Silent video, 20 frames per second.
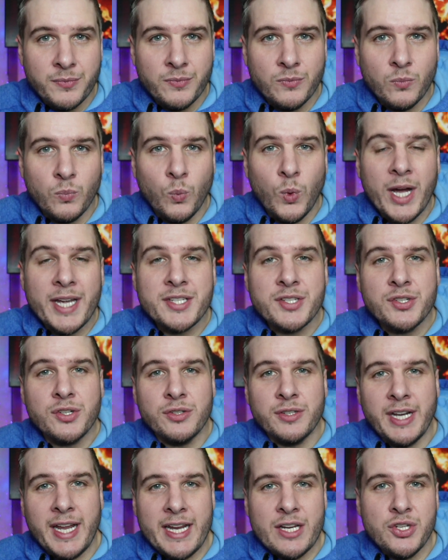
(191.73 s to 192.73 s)

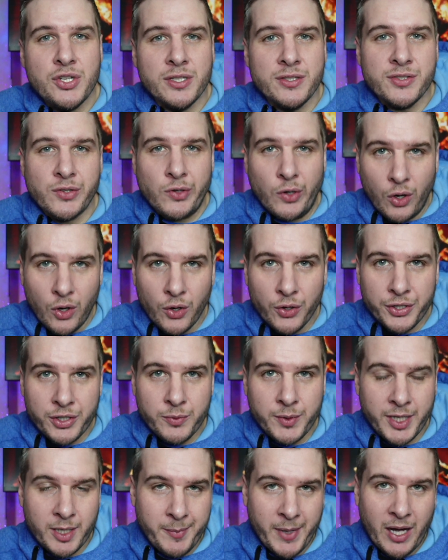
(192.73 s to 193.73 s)
Western nations are
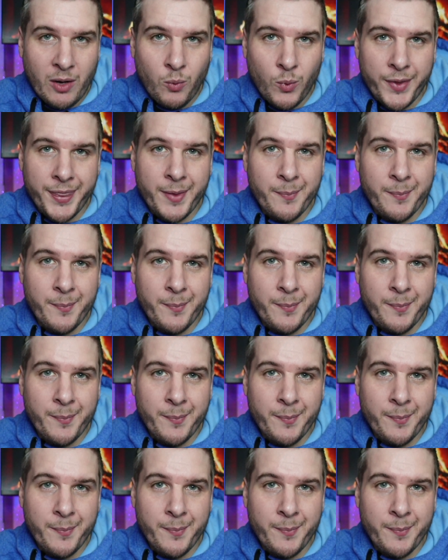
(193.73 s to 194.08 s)
arguing about what